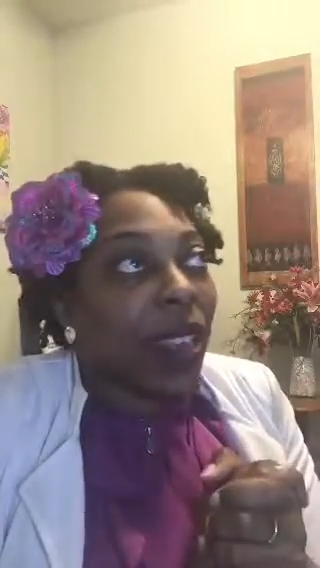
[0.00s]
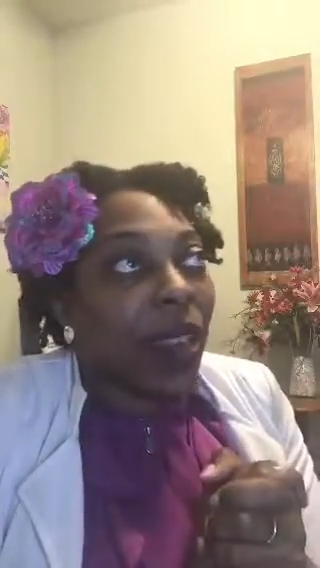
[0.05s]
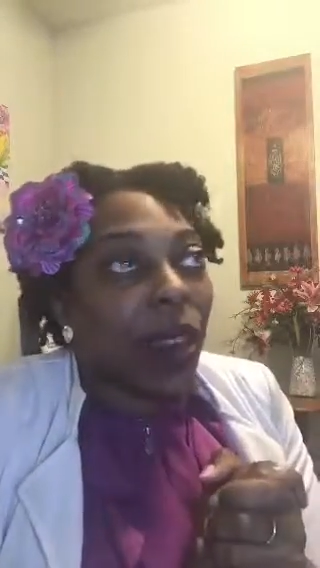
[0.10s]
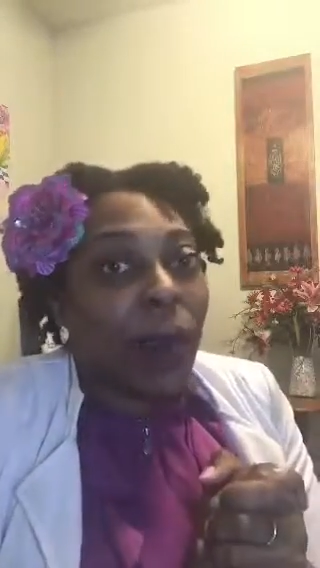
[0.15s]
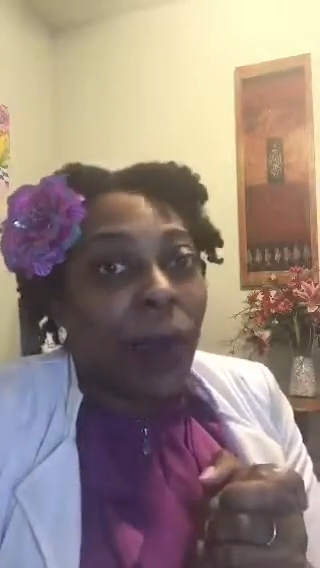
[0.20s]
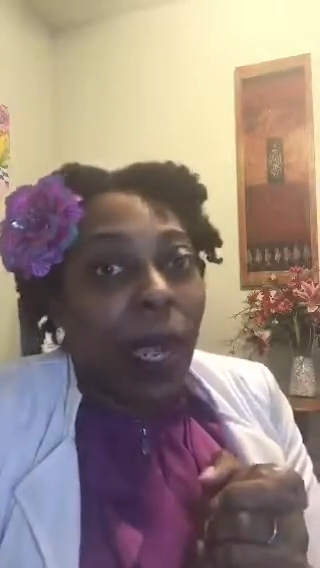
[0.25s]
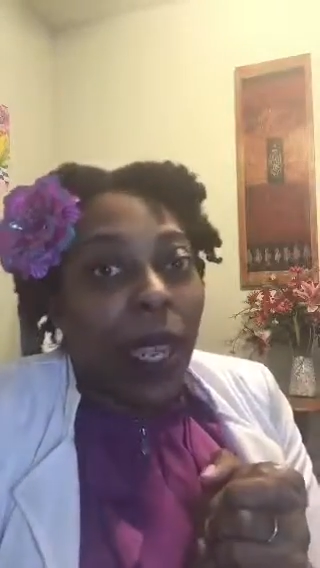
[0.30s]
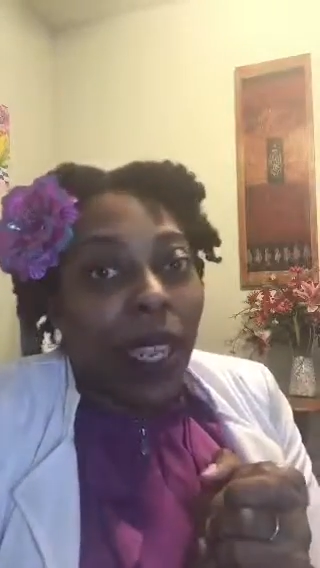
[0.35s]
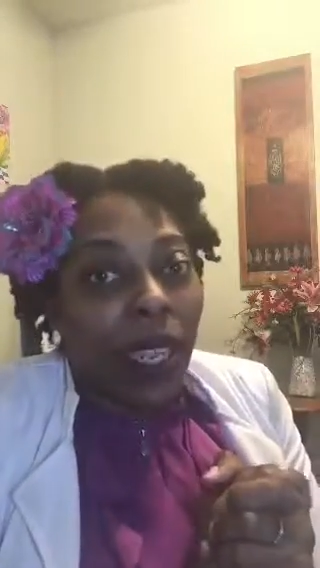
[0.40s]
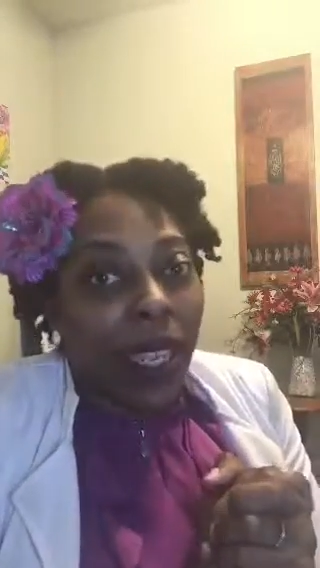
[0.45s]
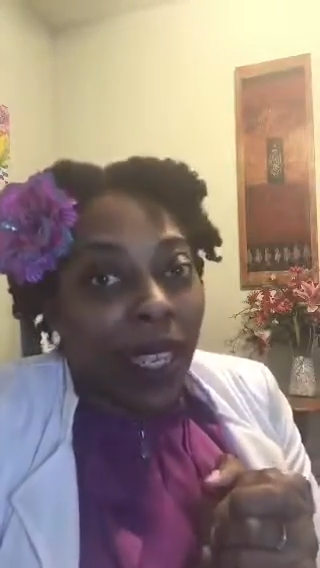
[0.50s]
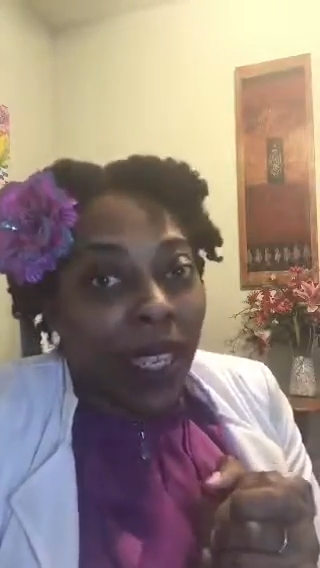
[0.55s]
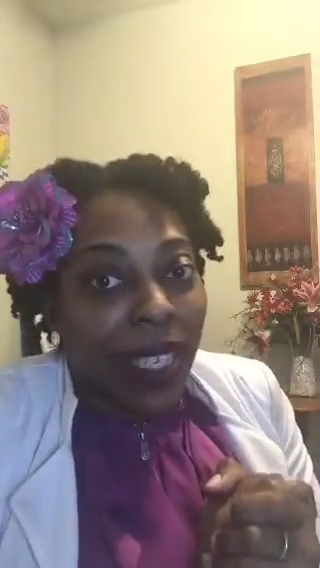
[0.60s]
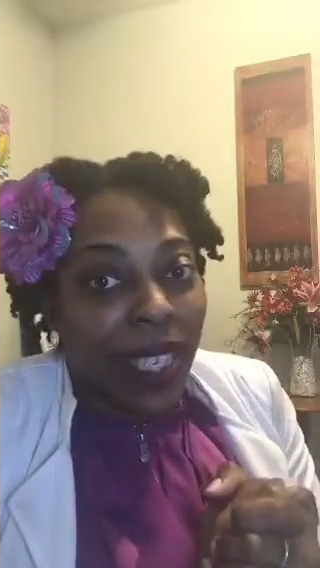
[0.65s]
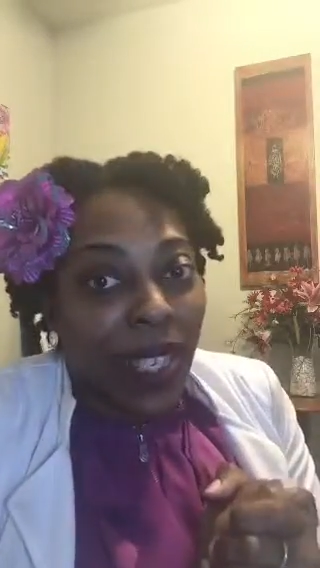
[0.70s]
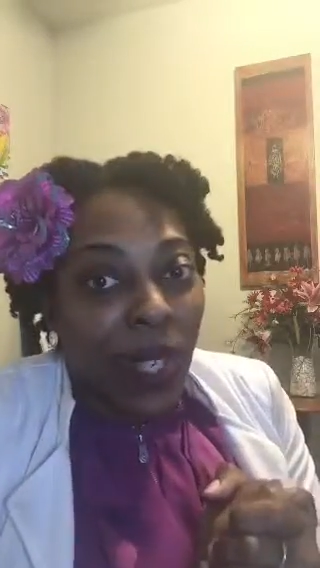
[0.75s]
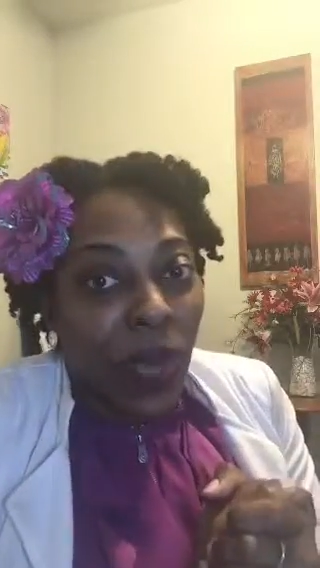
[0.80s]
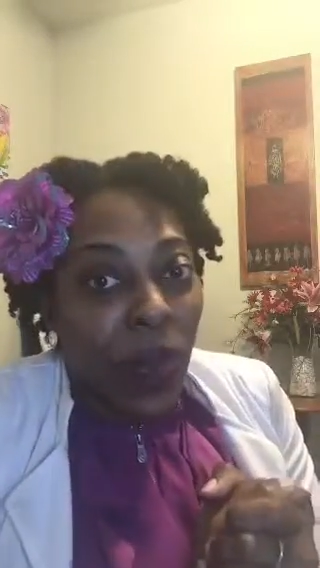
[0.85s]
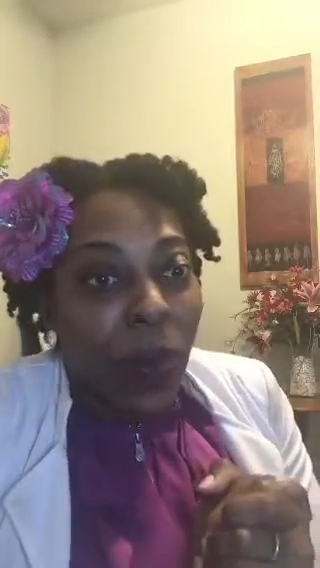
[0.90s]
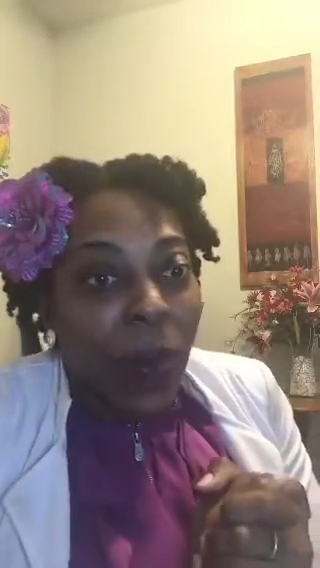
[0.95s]
oh my goodness,
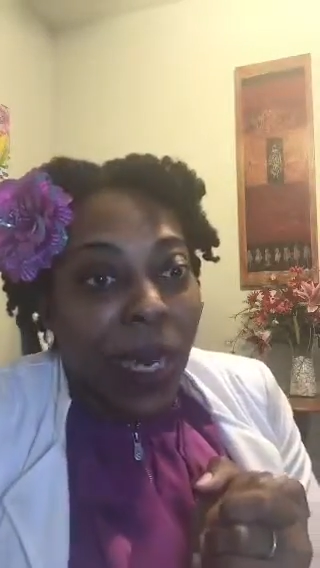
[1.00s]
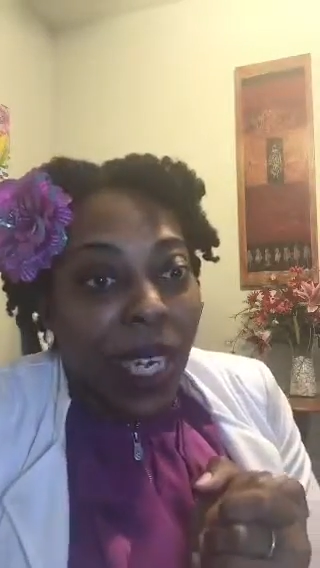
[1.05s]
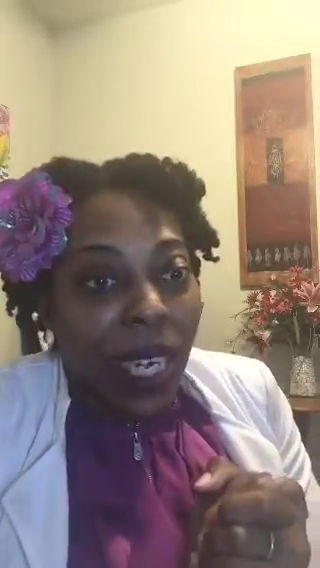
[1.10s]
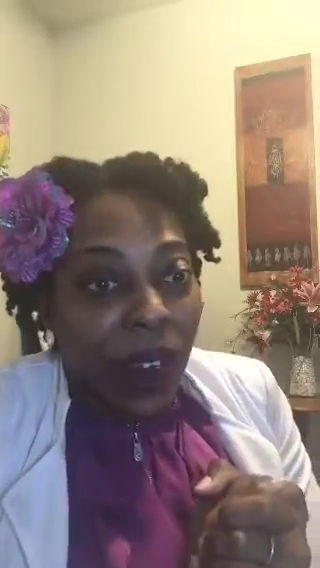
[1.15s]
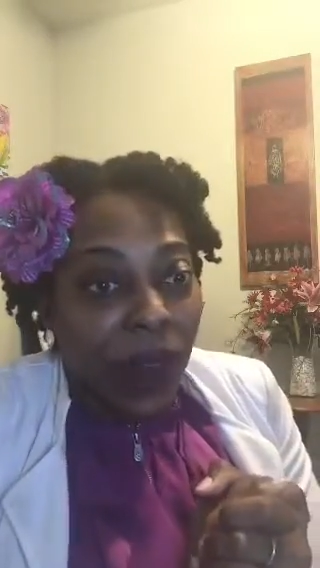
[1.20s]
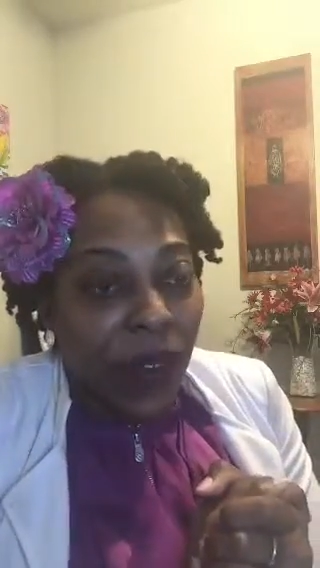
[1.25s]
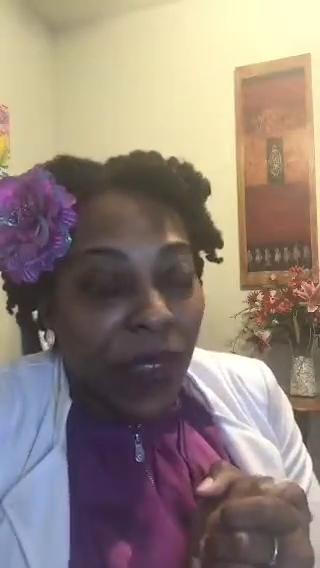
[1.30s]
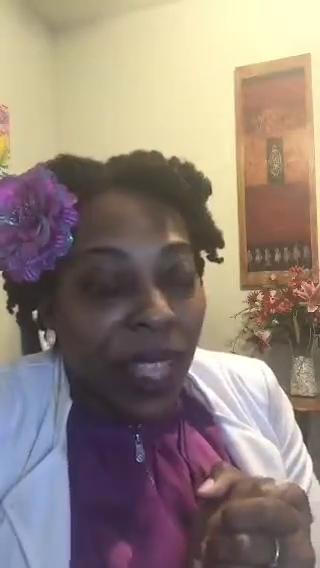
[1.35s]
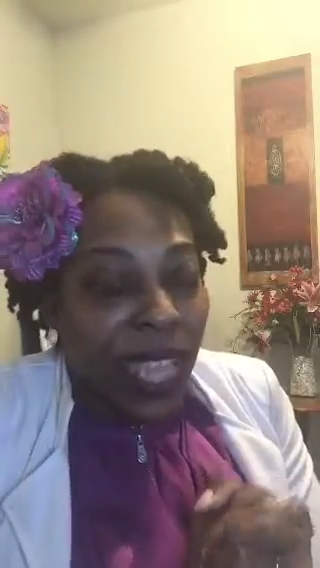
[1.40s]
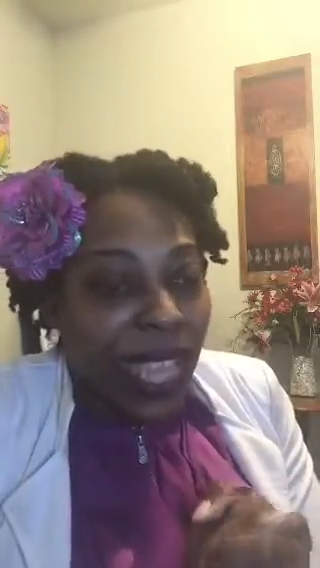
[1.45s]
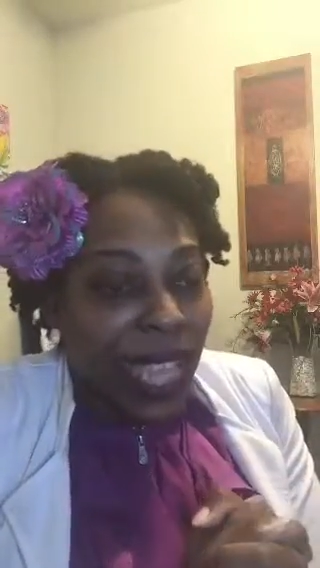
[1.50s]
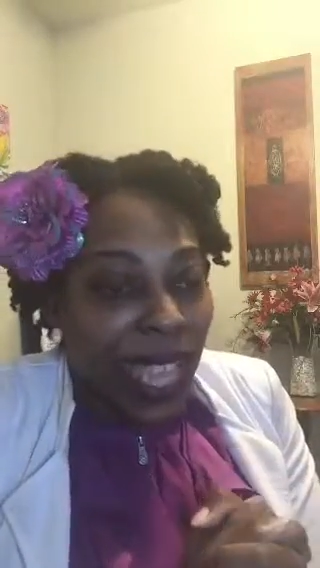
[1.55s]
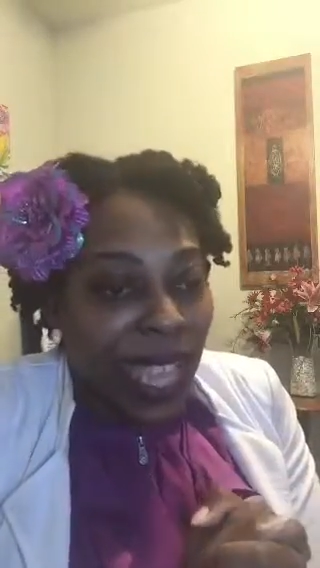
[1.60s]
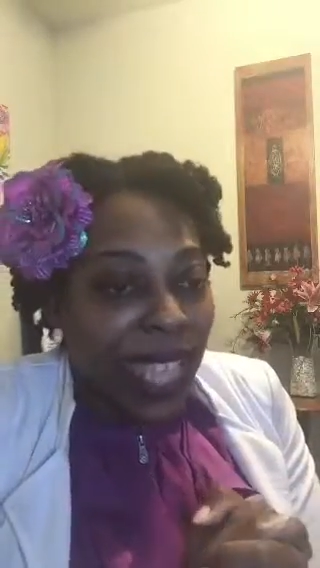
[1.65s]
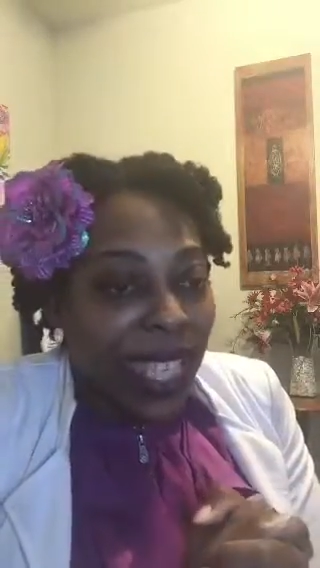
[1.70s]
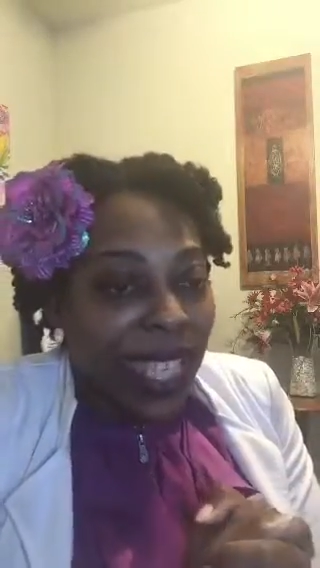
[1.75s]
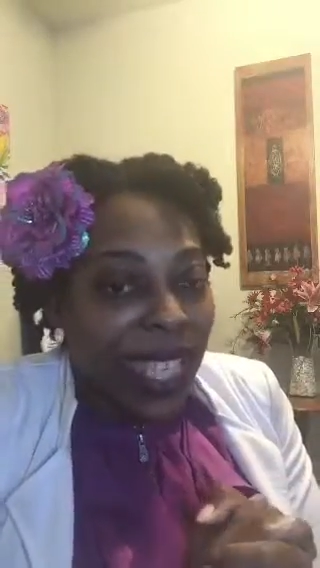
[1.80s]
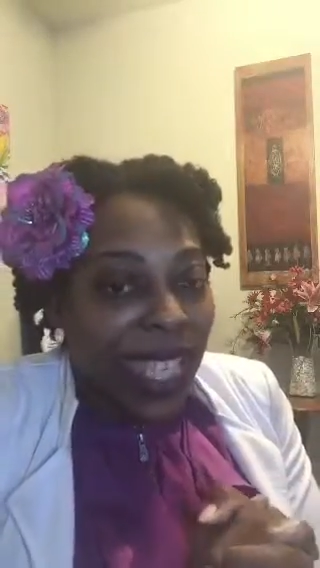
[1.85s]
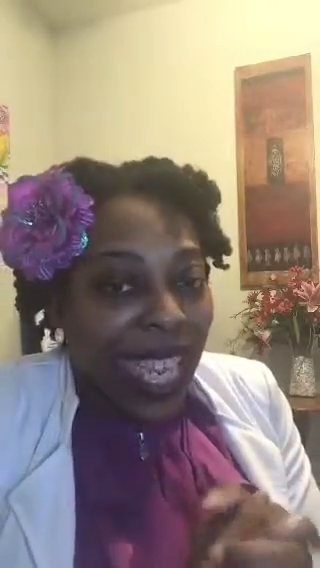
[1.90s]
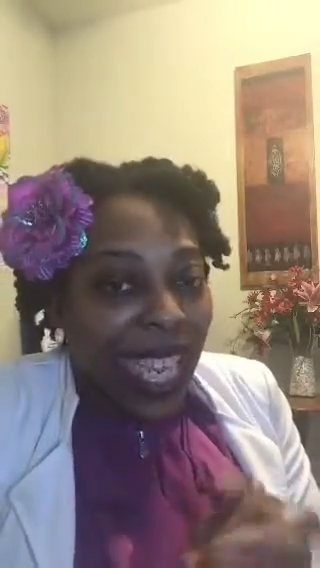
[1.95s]
so many different
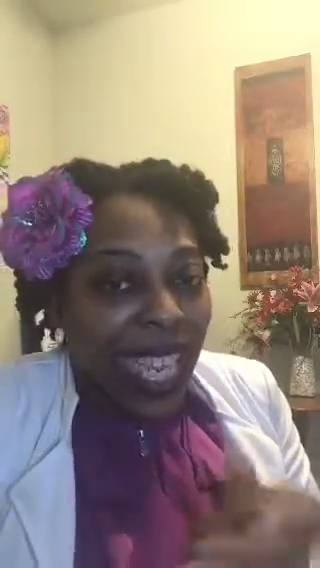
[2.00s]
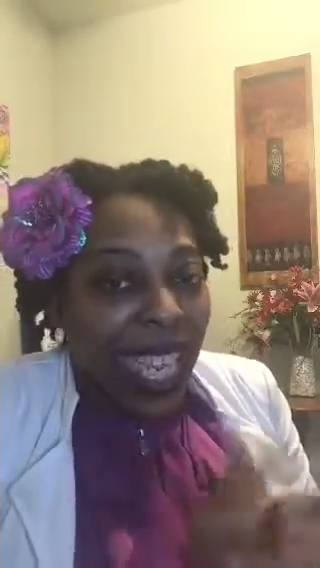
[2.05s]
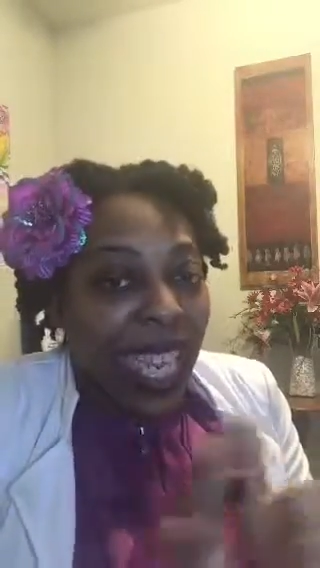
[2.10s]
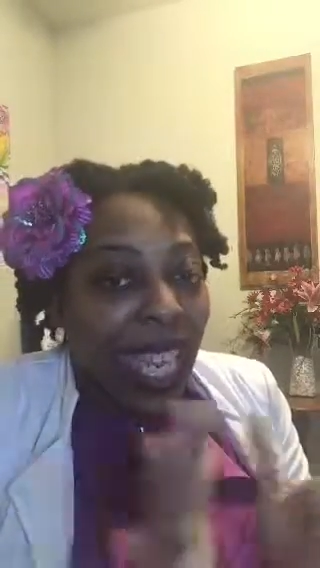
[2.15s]
things.